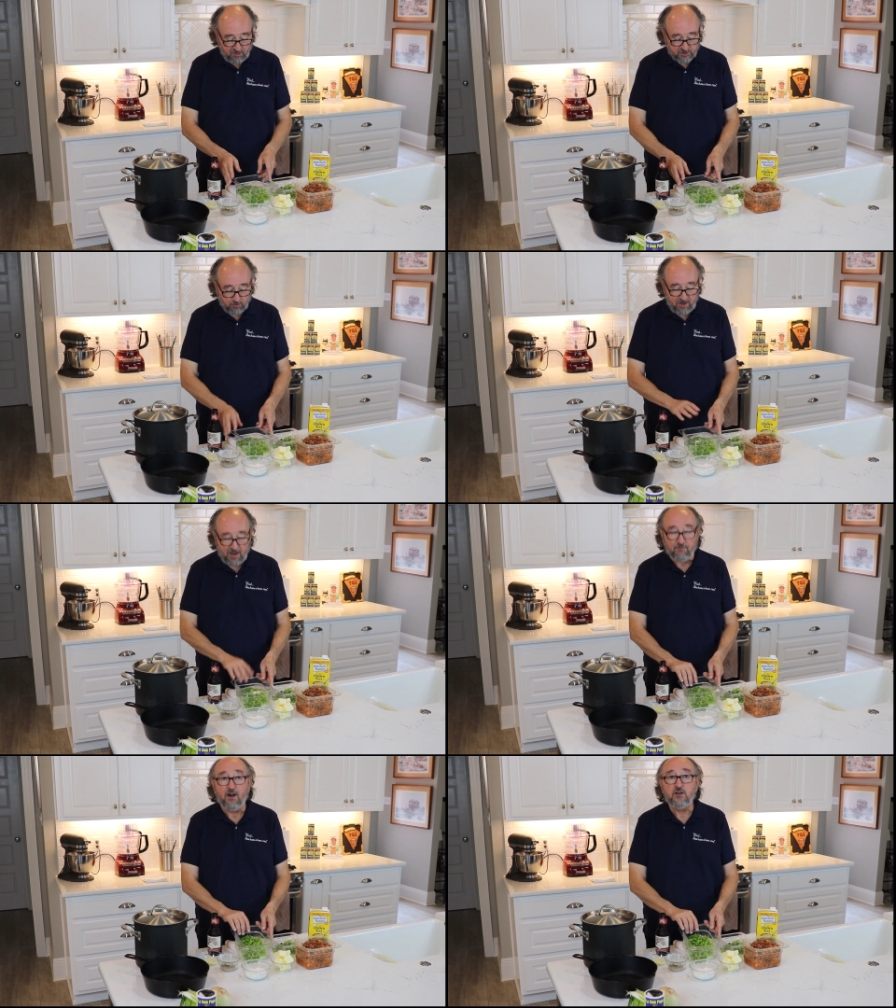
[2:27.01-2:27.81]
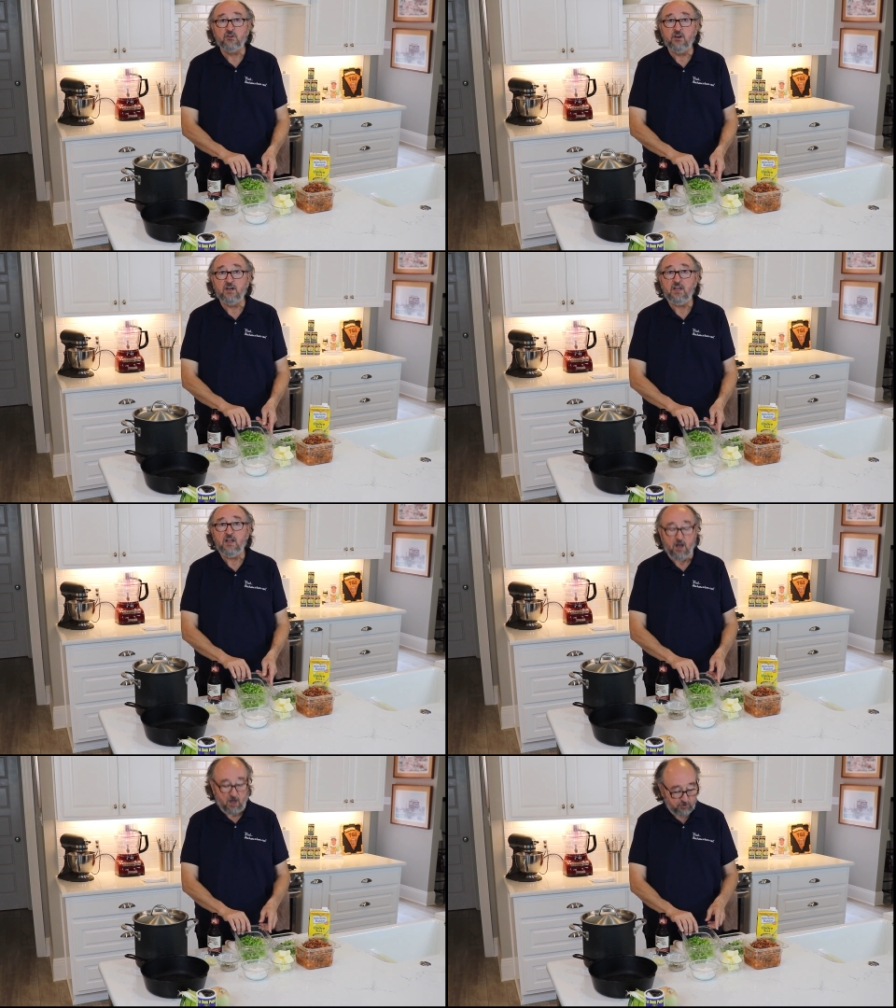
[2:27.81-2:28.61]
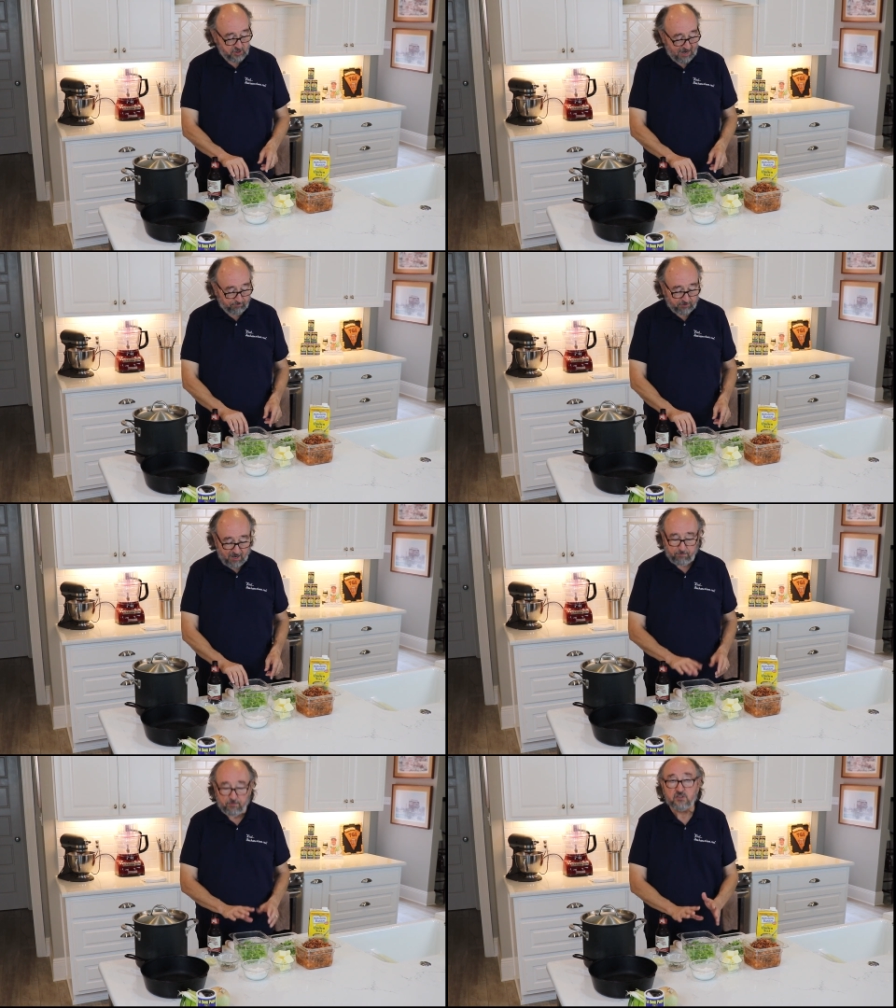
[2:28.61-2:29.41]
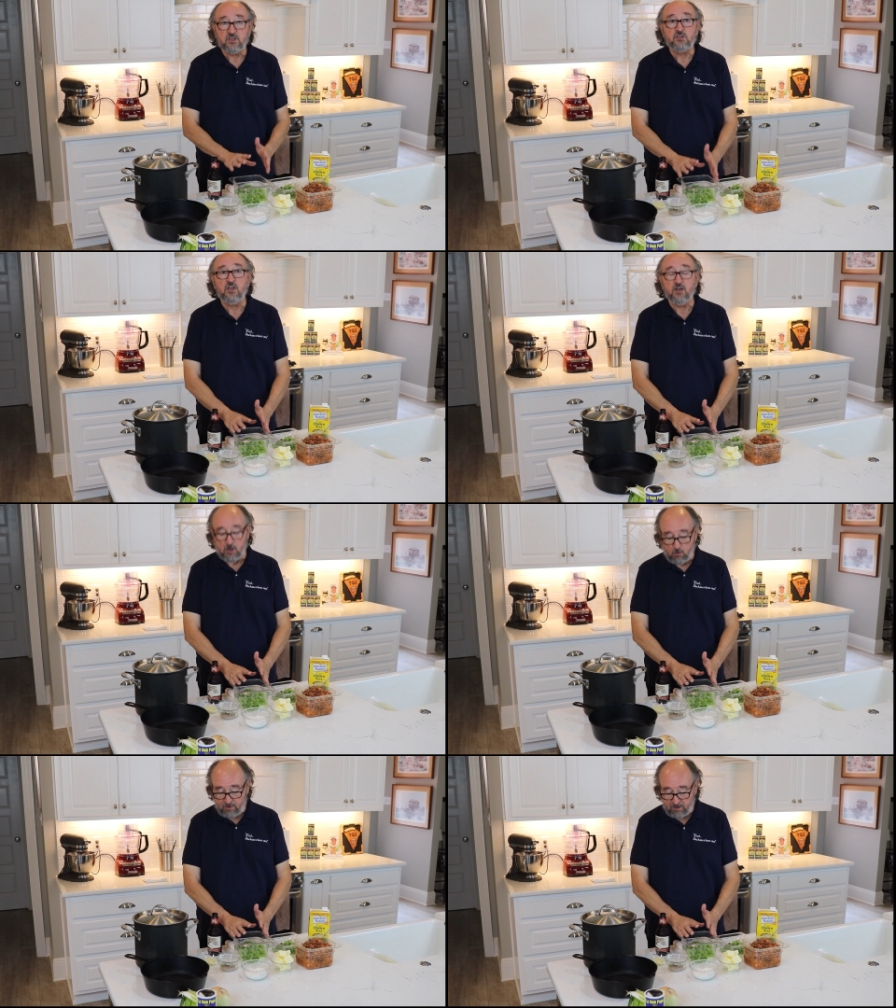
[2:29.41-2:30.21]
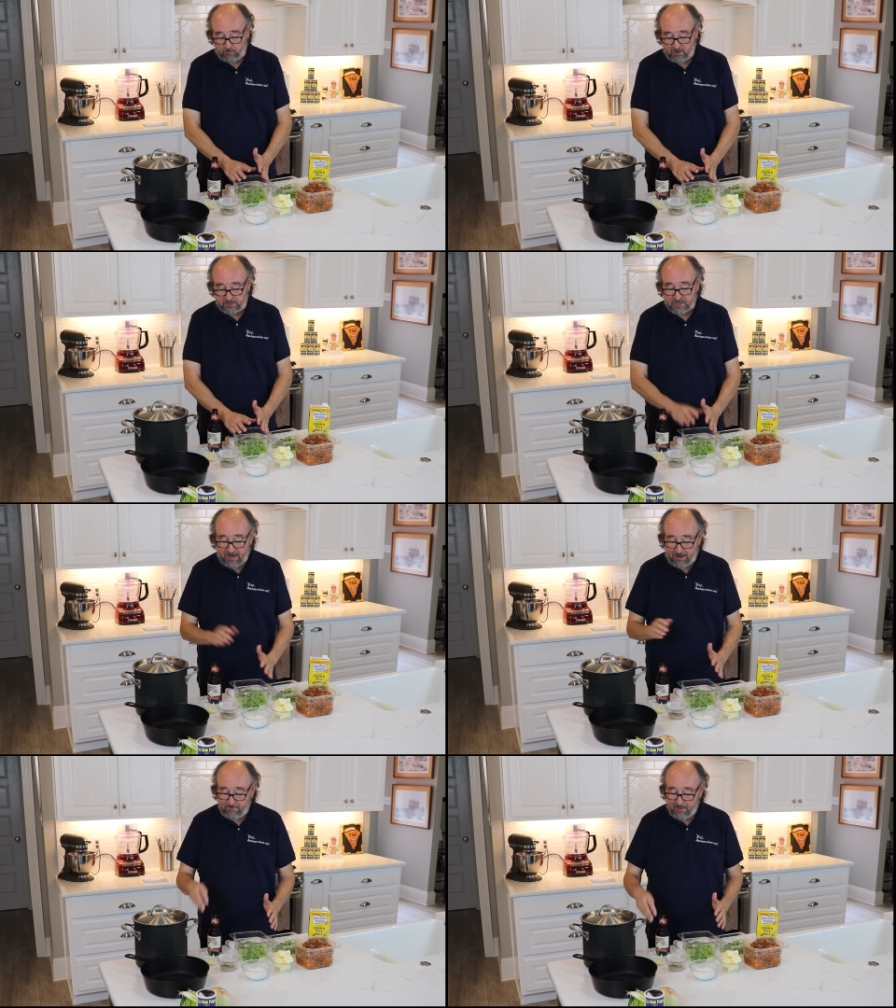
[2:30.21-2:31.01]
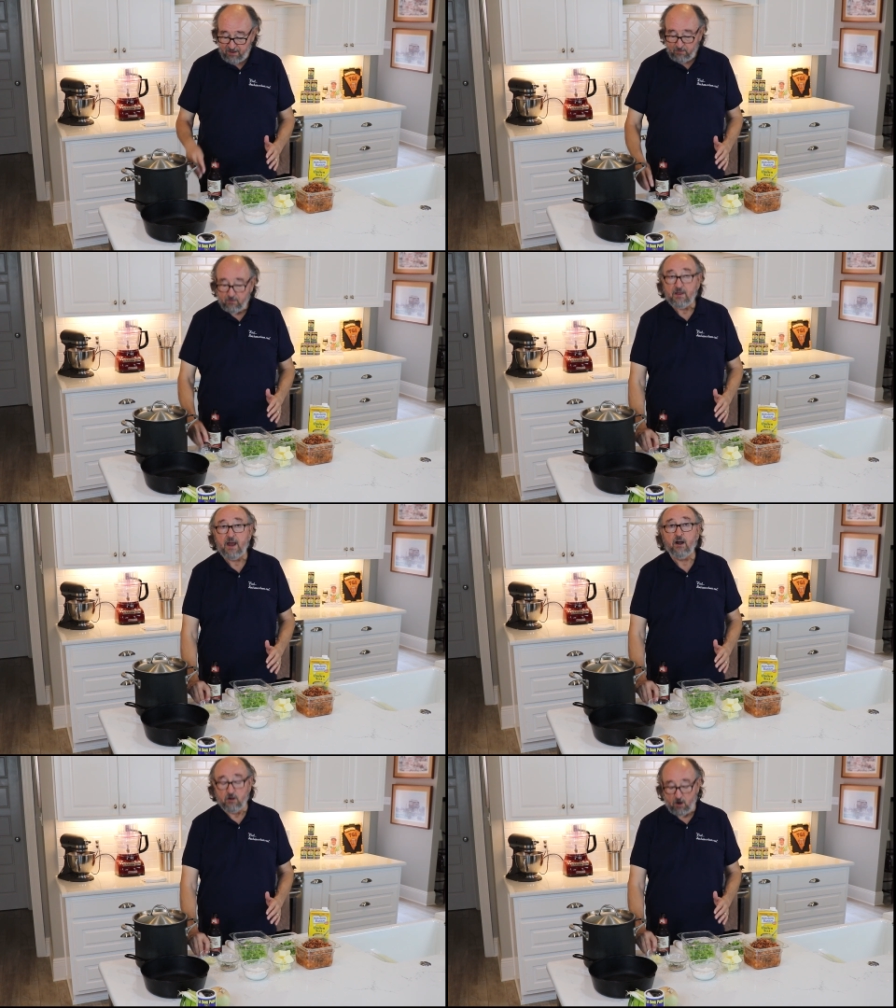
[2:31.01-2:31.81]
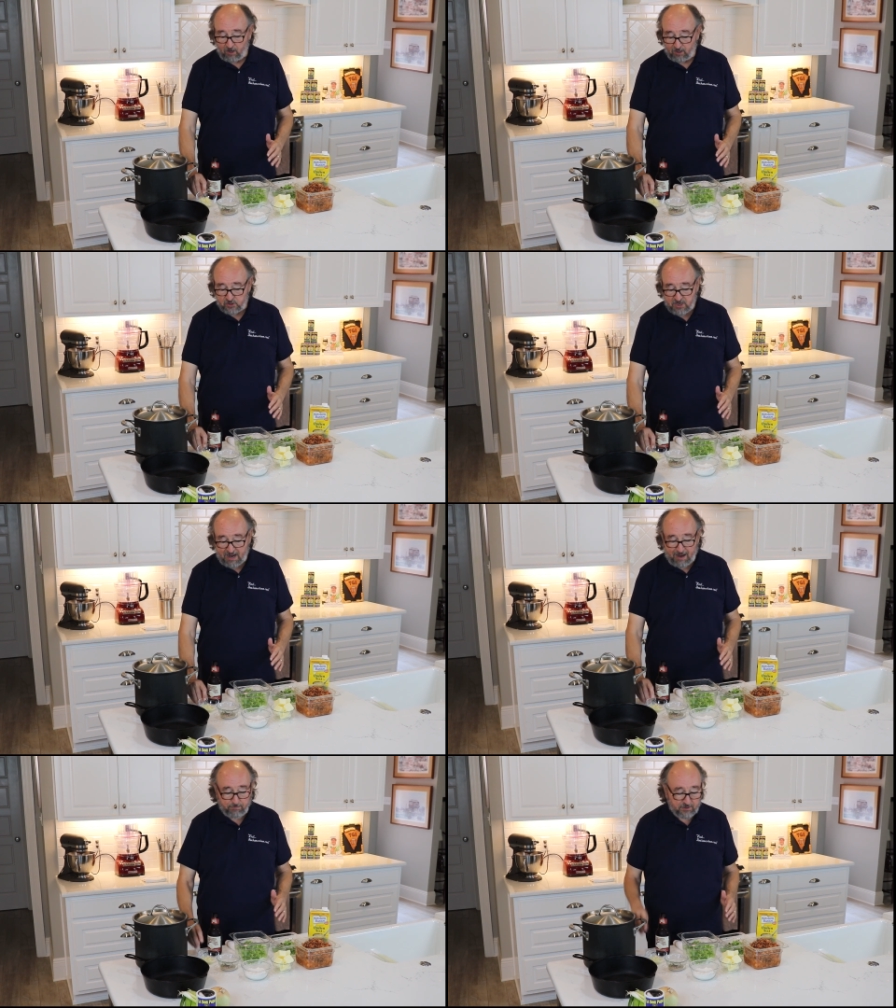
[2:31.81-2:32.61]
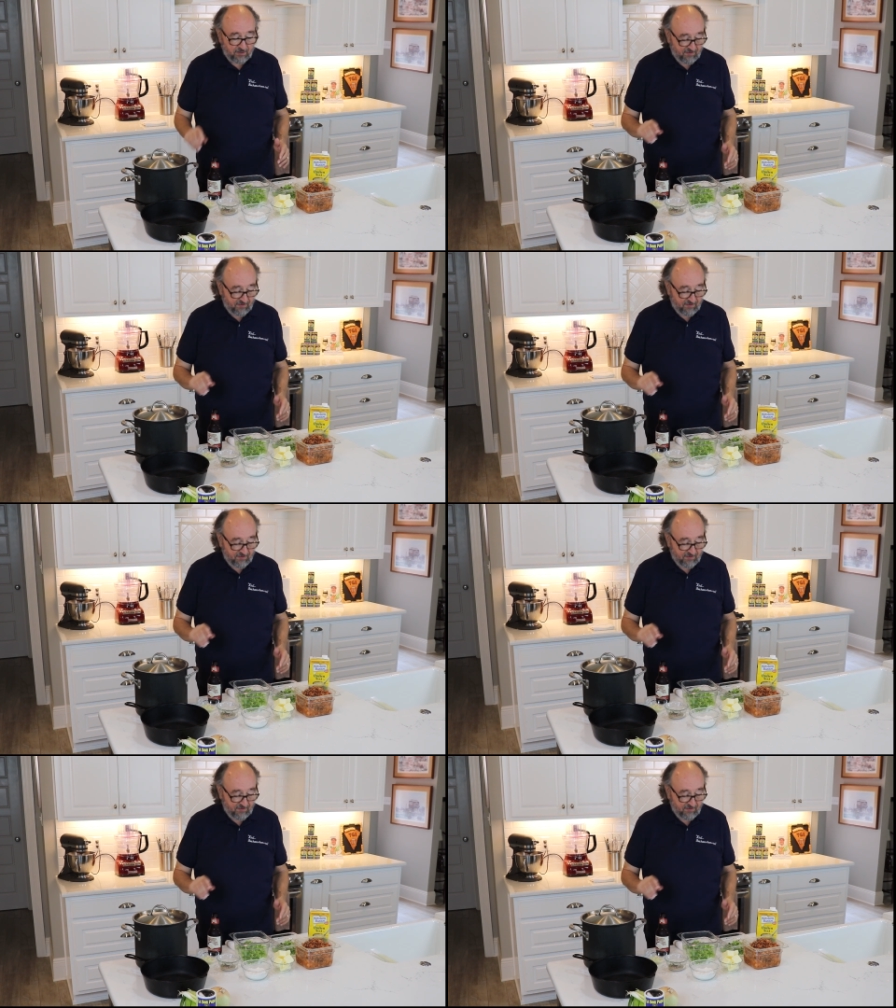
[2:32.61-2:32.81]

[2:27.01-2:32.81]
So we have our Trinity all chopped up because it's going to go in at one time. We've got our garlic chopped.